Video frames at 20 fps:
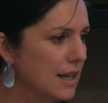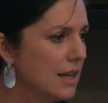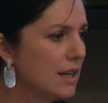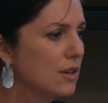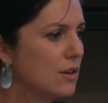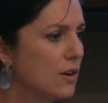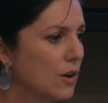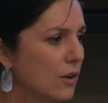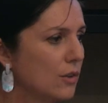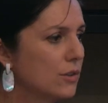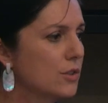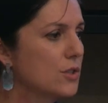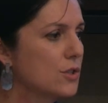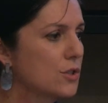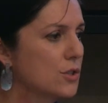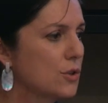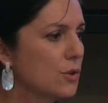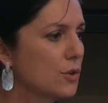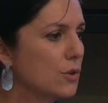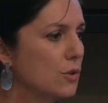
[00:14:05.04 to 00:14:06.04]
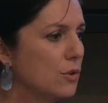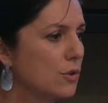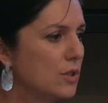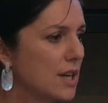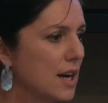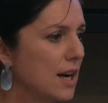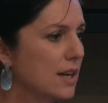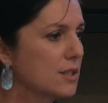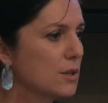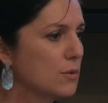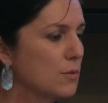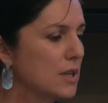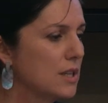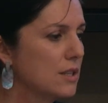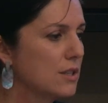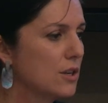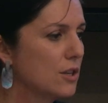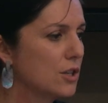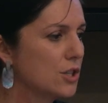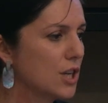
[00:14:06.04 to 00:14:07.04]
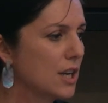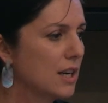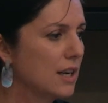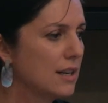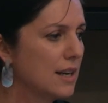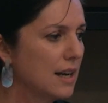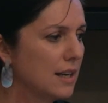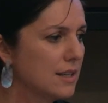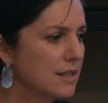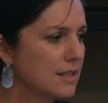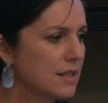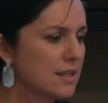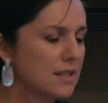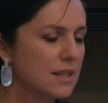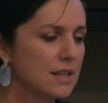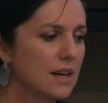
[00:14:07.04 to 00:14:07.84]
nods to data research and analysis,